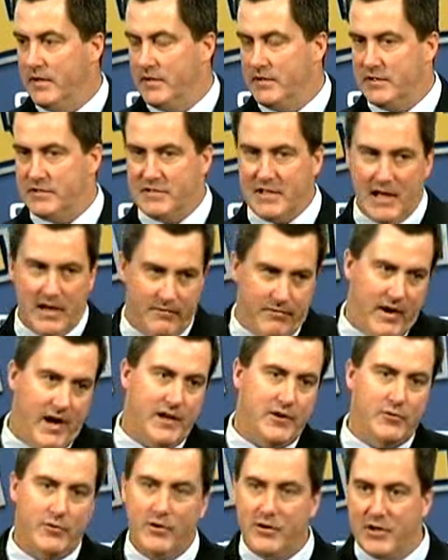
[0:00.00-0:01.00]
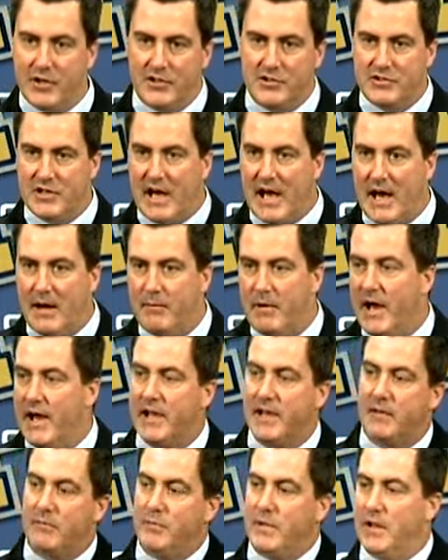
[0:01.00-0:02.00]
to say, if I do a good job, I
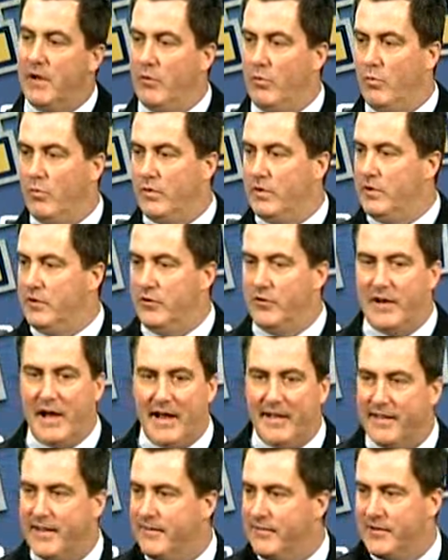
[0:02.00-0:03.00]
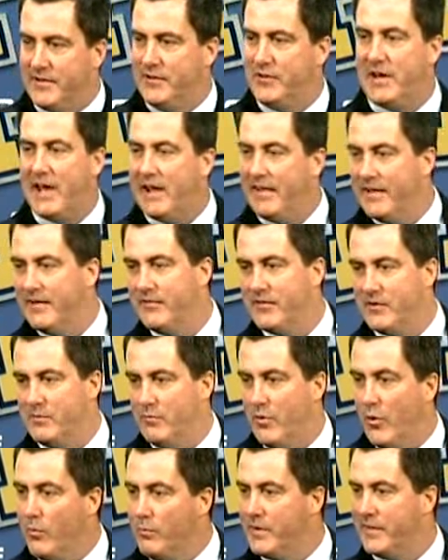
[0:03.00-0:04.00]
can be there. You're not living, you can't live in the
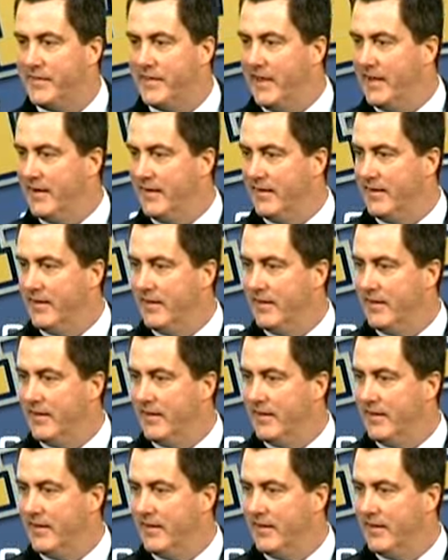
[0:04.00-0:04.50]
moment then.